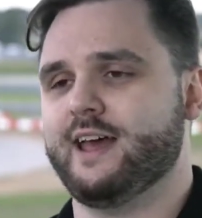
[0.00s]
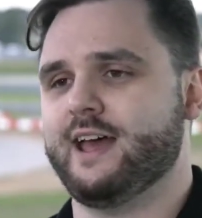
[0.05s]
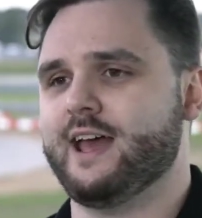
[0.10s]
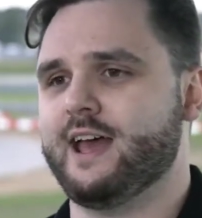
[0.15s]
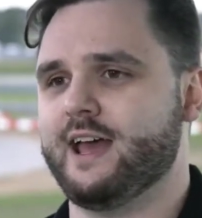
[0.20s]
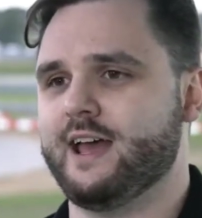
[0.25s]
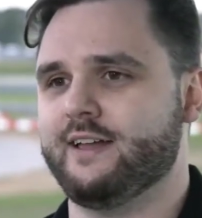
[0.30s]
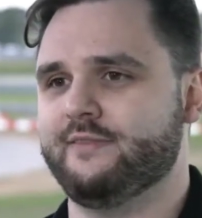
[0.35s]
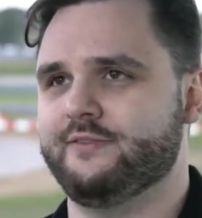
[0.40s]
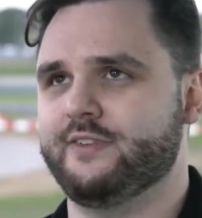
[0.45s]

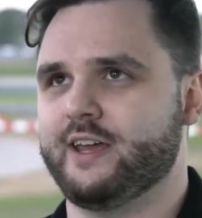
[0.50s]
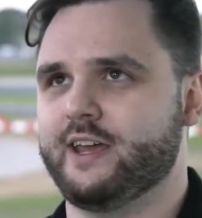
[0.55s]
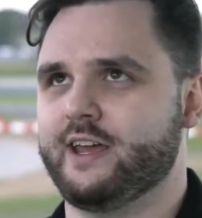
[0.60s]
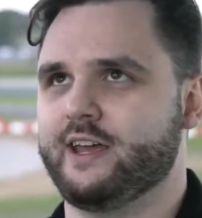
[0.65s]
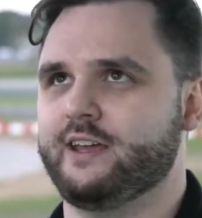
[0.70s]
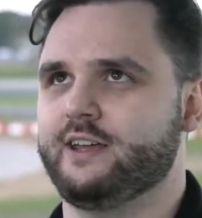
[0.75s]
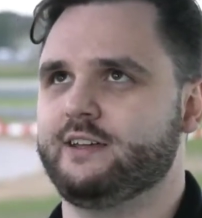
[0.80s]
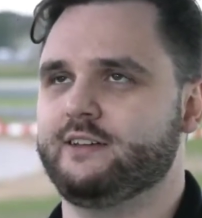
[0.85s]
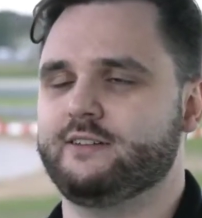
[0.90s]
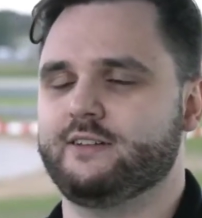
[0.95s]
and
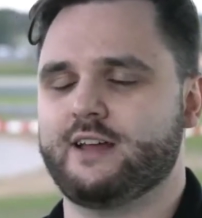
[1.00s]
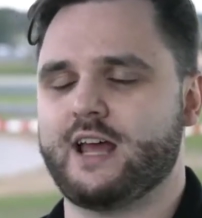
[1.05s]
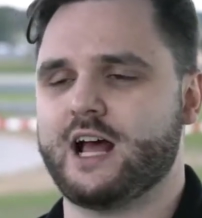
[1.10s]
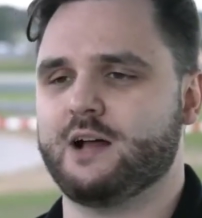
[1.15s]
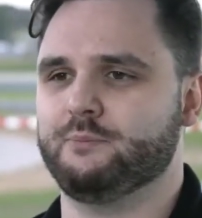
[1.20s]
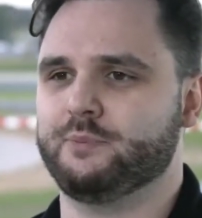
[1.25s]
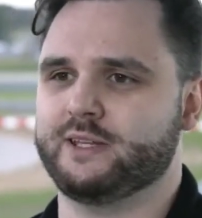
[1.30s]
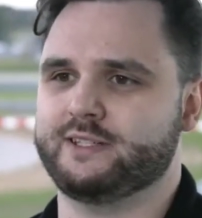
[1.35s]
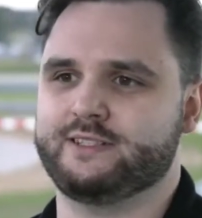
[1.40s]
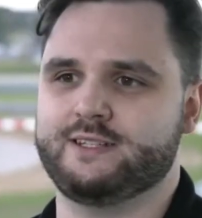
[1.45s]
they
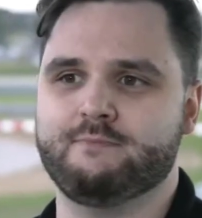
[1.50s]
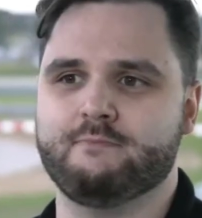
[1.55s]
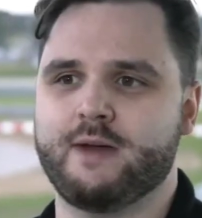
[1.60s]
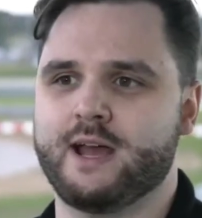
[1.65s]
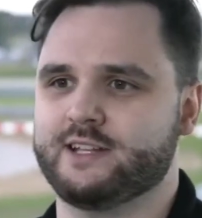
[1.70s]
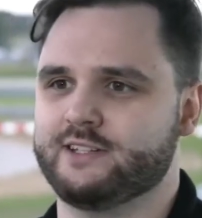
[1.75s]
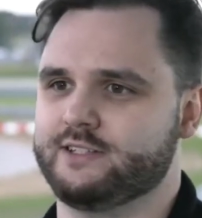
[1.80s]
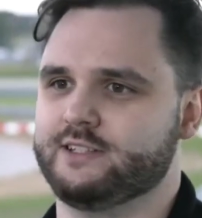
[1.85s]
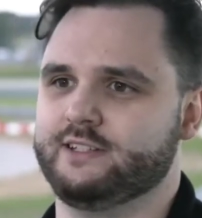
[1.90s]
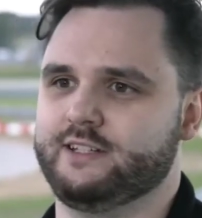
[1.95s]
helped us
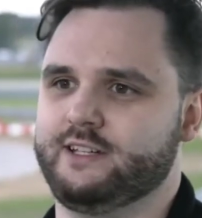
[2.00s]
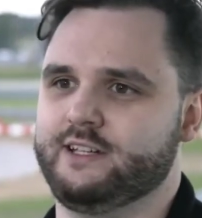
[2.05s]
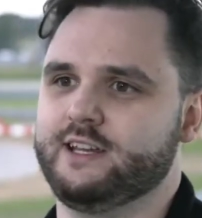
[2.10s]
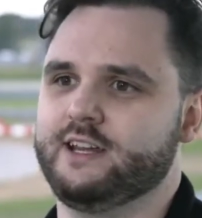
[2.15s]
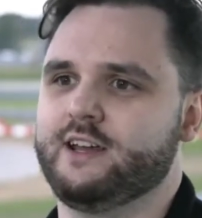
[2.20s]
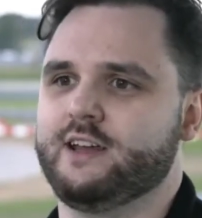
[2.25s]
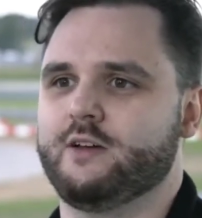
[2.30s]
immensely.